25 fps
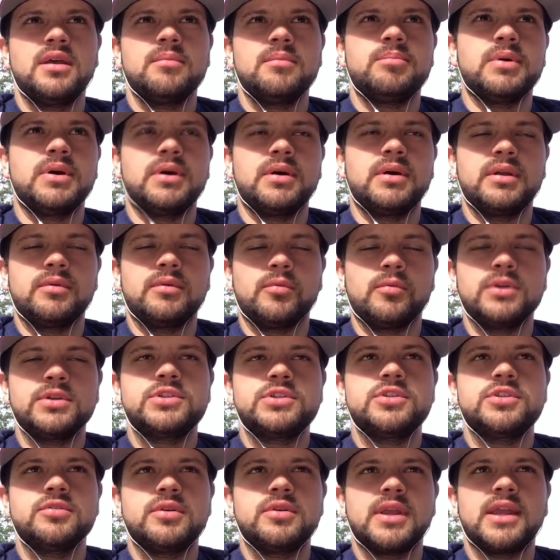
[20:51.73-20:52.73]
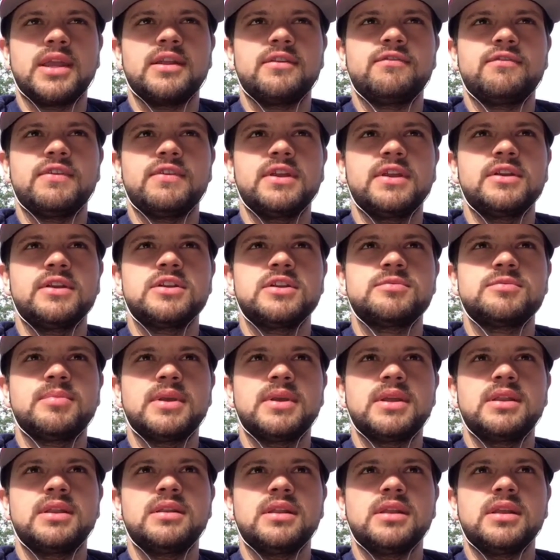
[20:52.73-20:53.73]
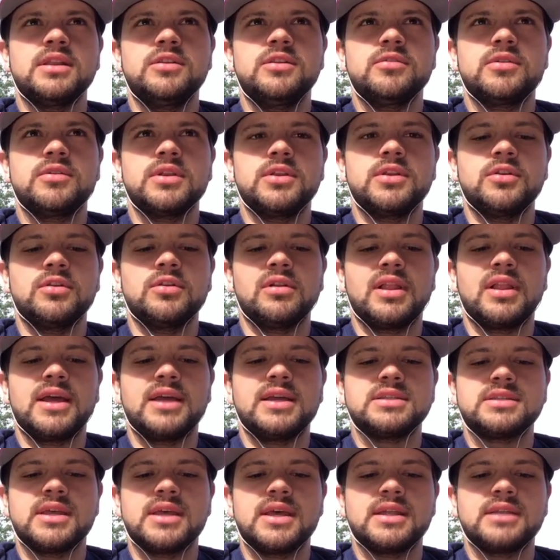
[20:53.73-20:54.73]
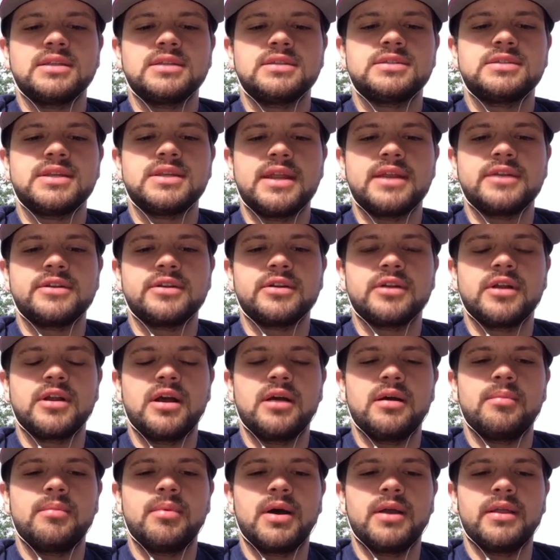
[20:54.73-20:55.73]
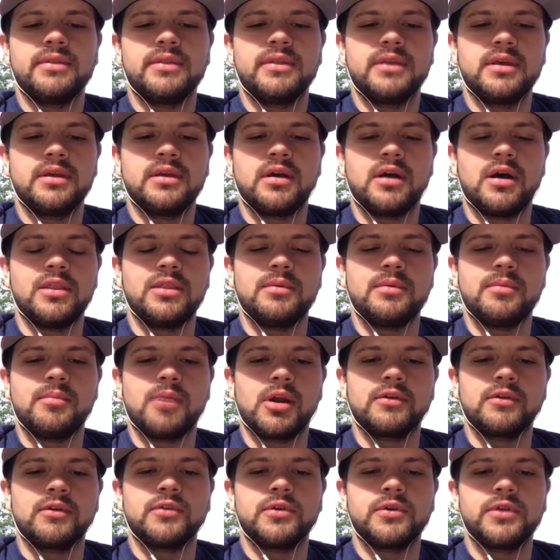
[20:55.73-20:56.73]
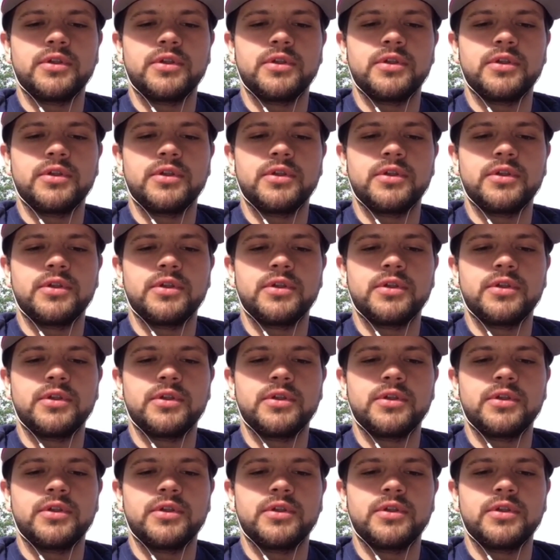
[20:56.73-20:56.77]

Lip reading: but once you can finger spin and you can utilize that center hub on the Marvel,